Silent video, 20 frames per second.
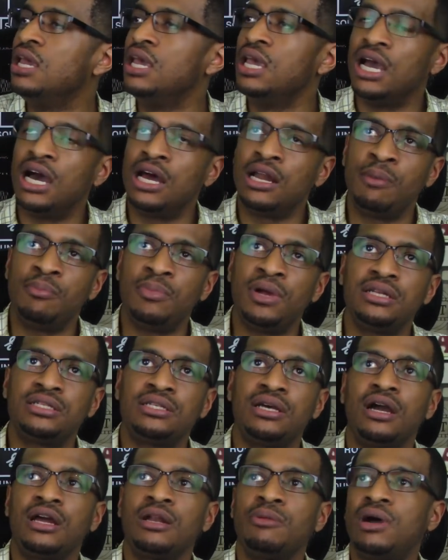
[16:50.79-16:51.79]
and I'm not
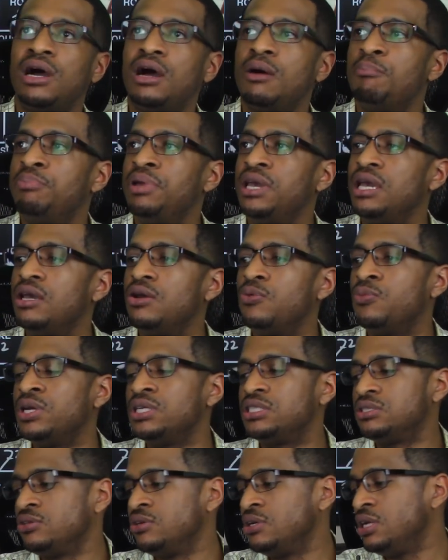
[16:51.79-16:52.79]
talking about bed
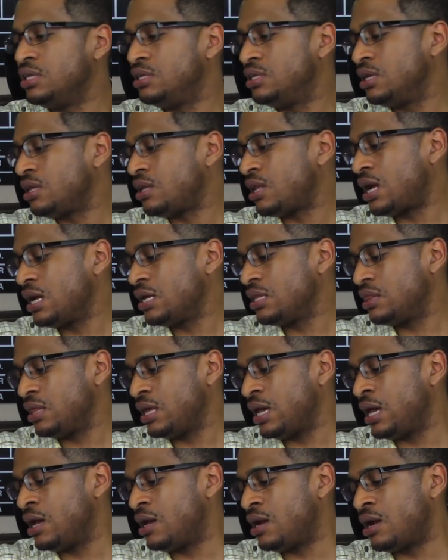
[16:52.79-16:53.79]
winching or anything like that.